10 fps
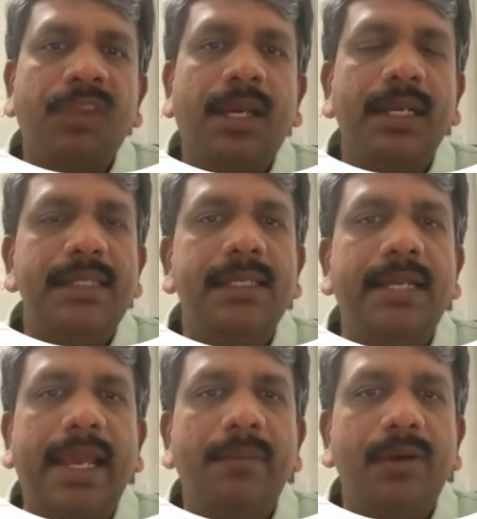It is a
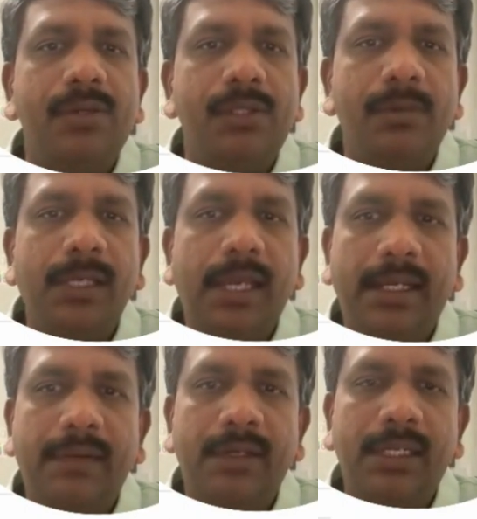time consuming
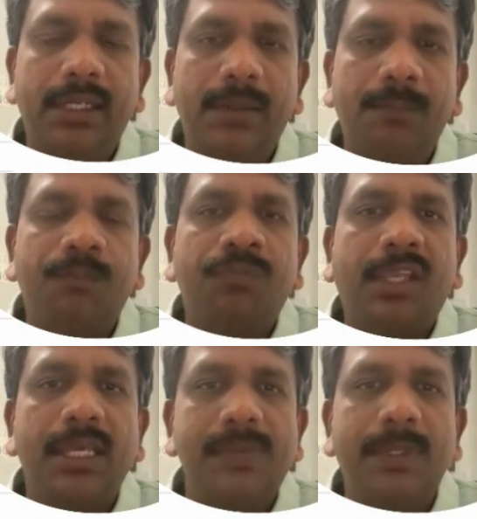activity,
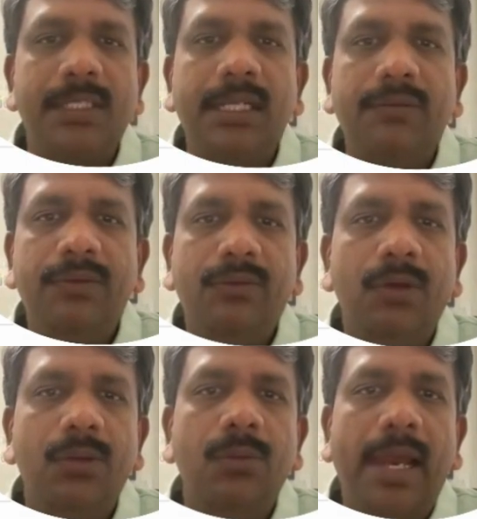especially if you want
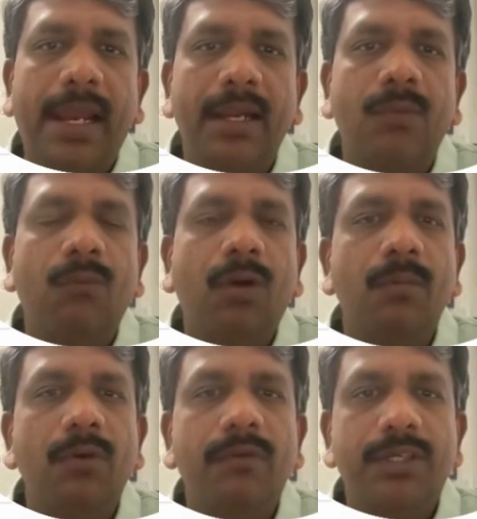to add one
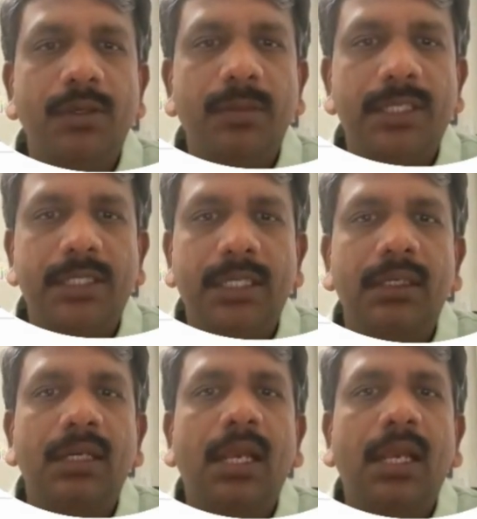more virtual machine